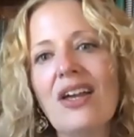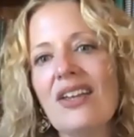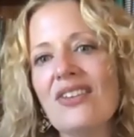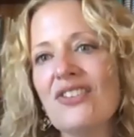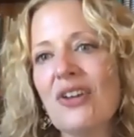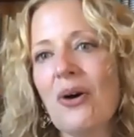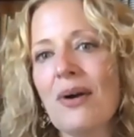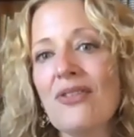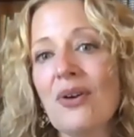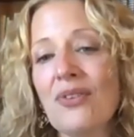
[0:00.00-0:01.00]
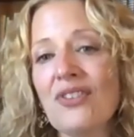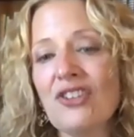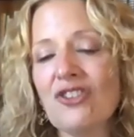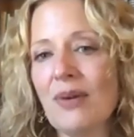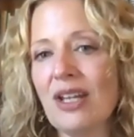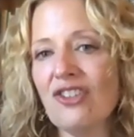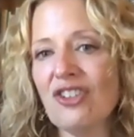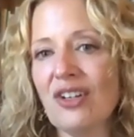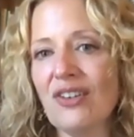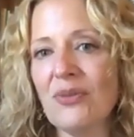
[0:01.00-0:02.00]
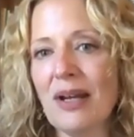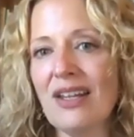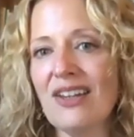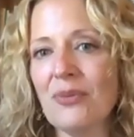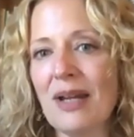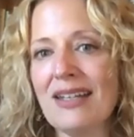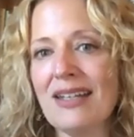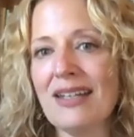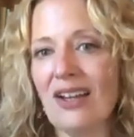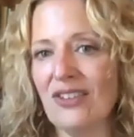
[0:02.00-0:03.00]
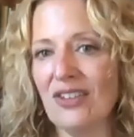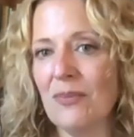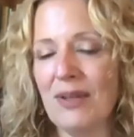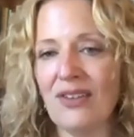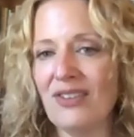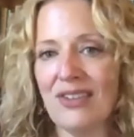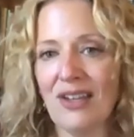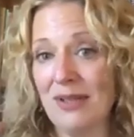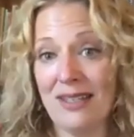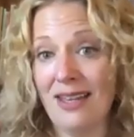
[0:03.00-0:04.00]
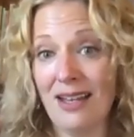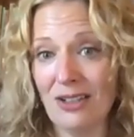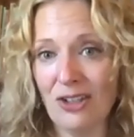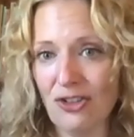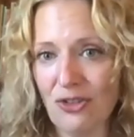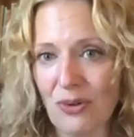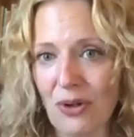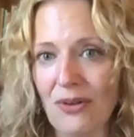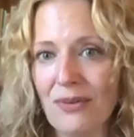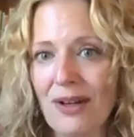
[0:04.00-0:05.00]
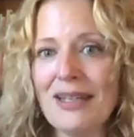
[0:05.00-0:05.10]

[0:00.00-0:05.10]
And so in those situations, right, it's recognizing the pieces that we can't control, right?